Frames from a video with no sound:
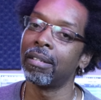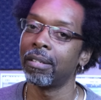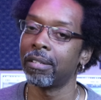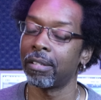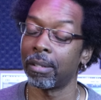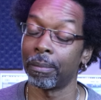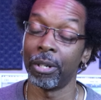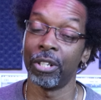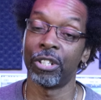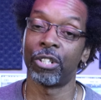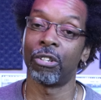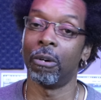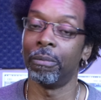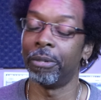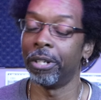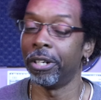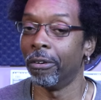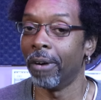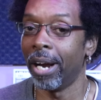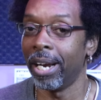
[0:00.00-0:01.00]
So I'm going to show them
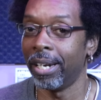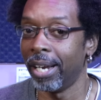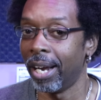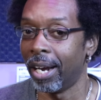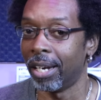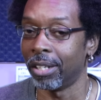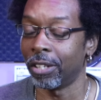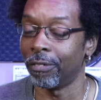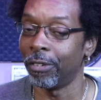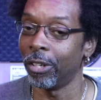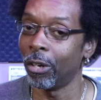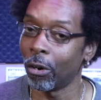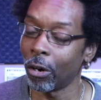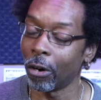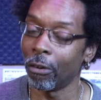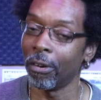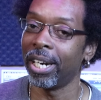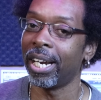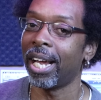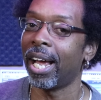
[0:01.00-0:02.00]
to you right now. So if you don't
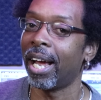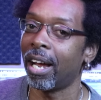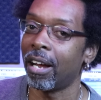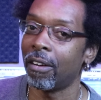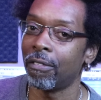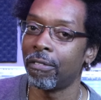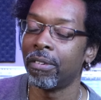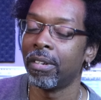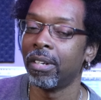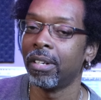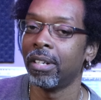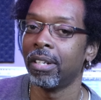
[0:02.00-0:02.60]
already have